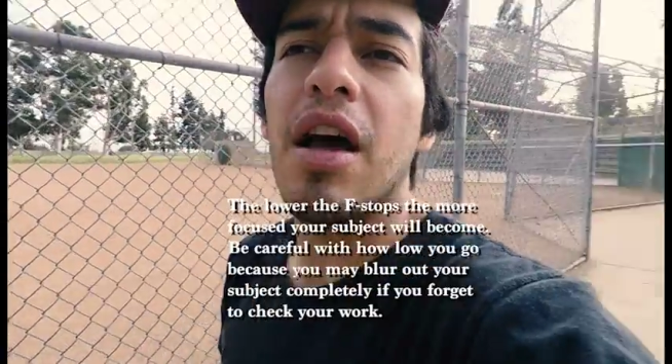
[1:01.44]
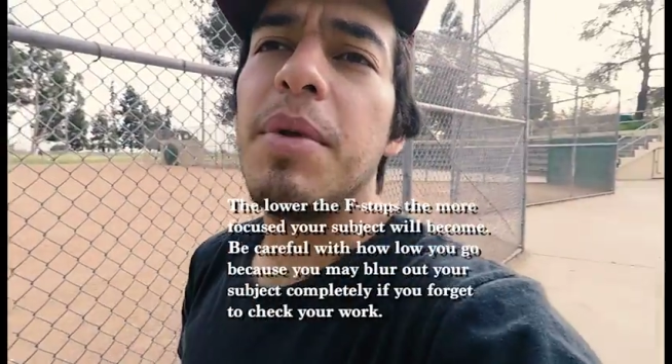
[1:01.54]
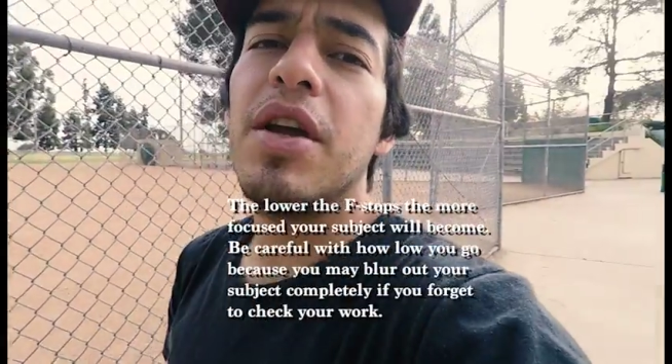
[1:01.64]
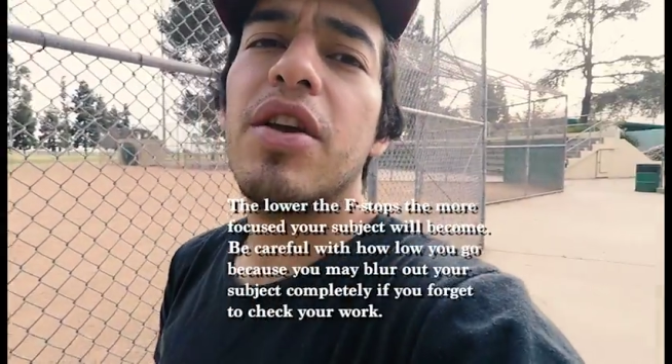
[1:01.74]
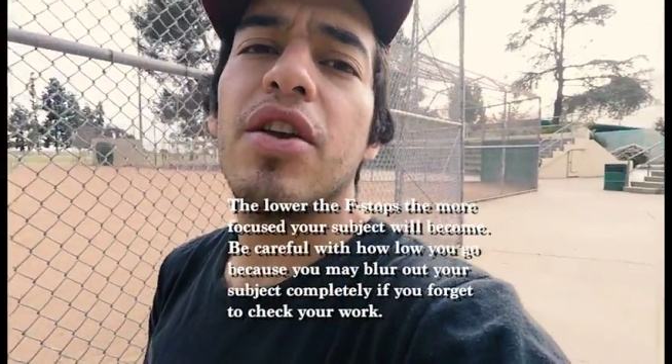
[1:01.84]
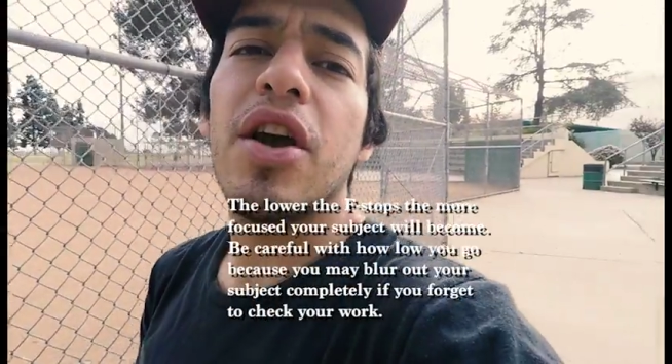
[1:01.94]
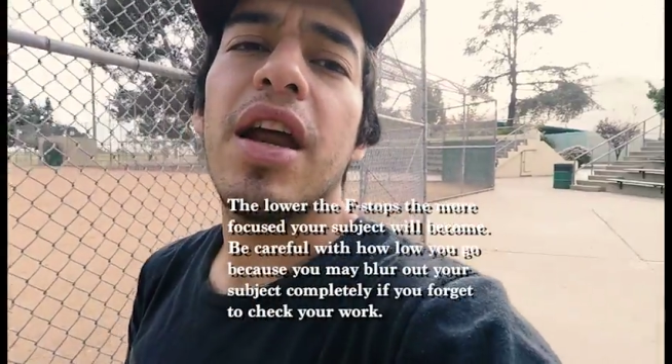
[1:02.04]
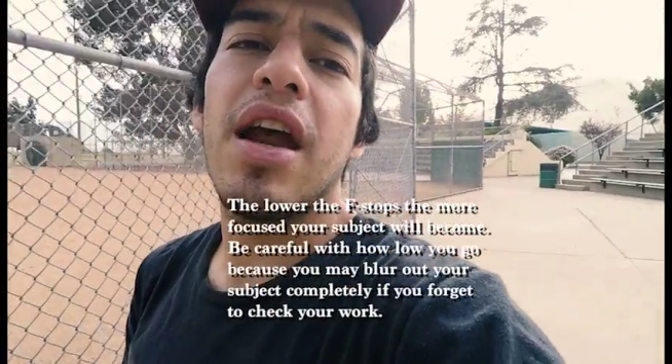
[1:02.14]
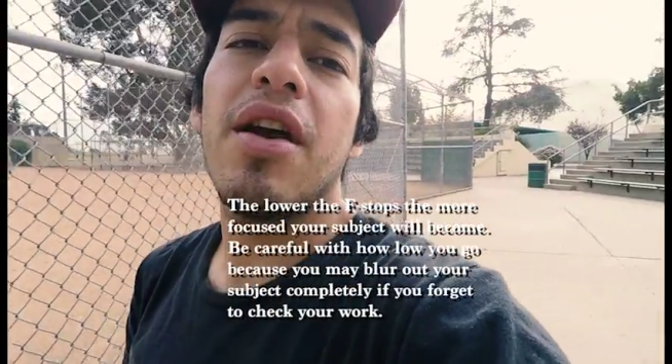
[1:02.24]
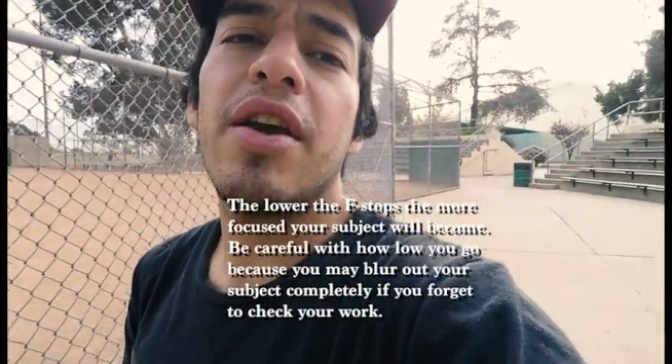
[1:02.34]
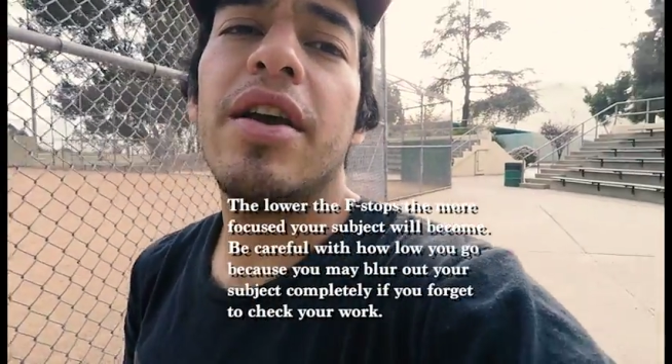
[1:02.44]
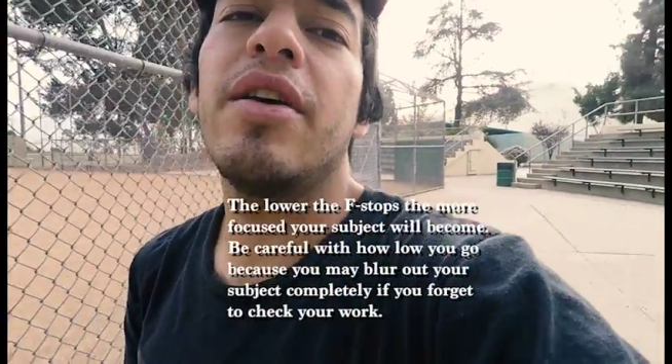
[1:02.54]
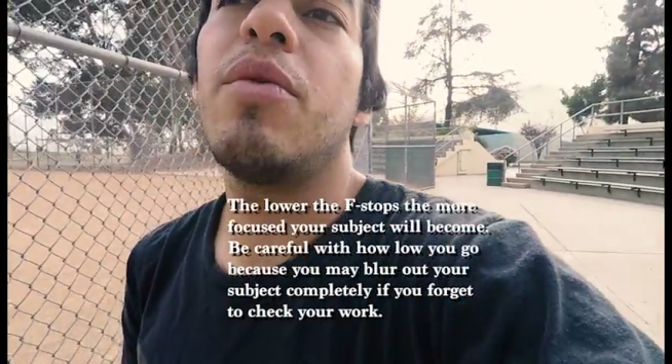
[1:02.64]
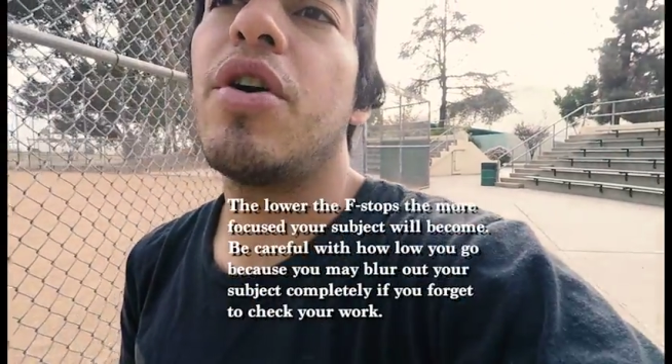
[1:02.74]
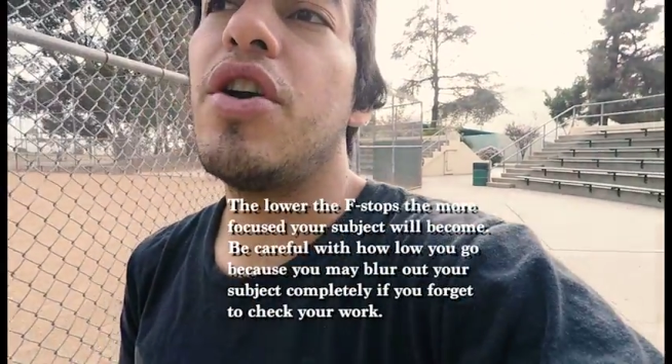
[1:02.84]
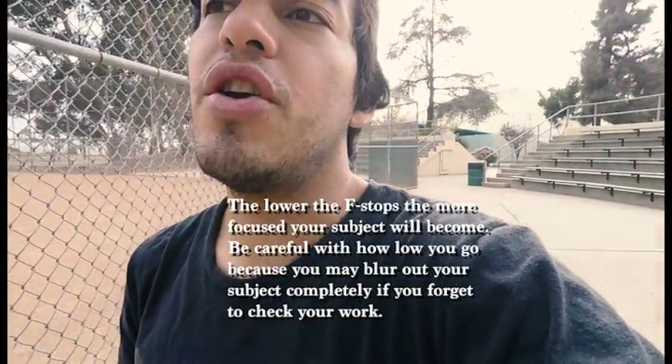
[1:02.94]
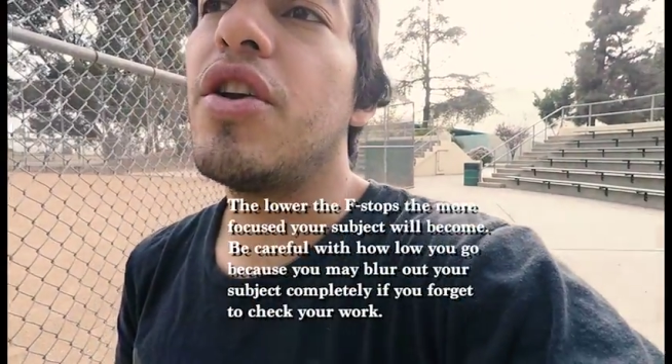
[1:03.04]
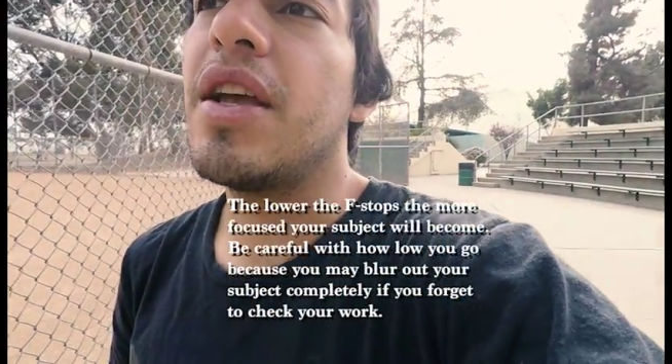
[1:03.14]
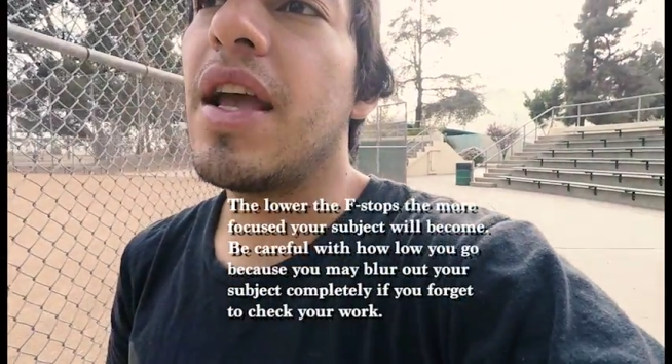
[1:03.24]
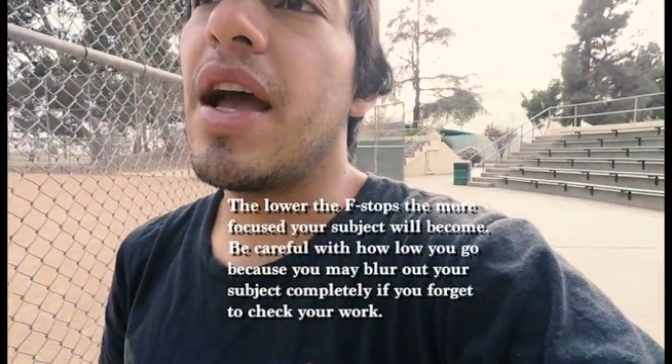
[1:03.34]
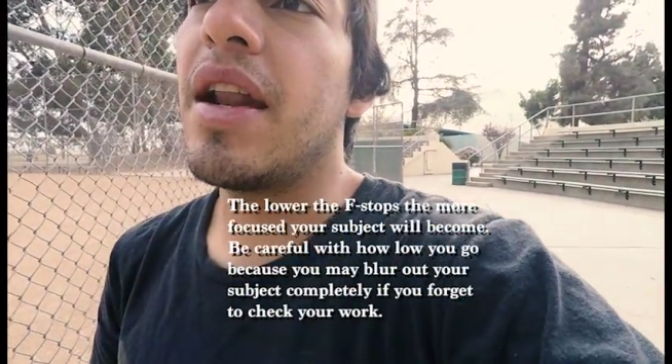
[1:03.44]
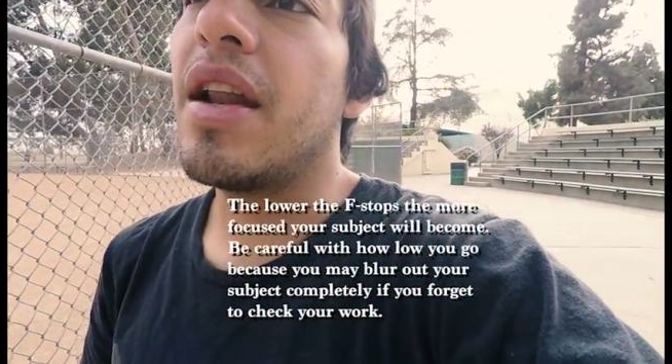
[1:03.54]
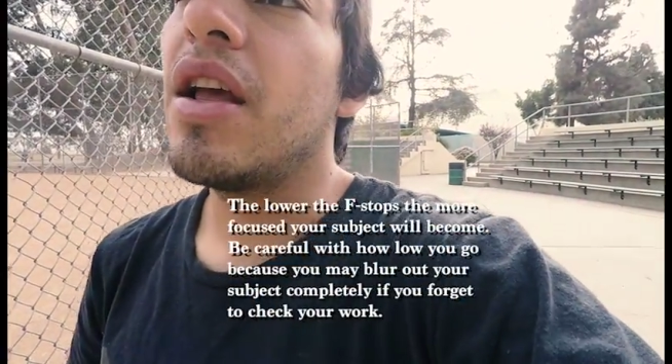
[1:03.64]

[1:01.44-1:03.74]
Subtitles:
that'd be a good area where you can get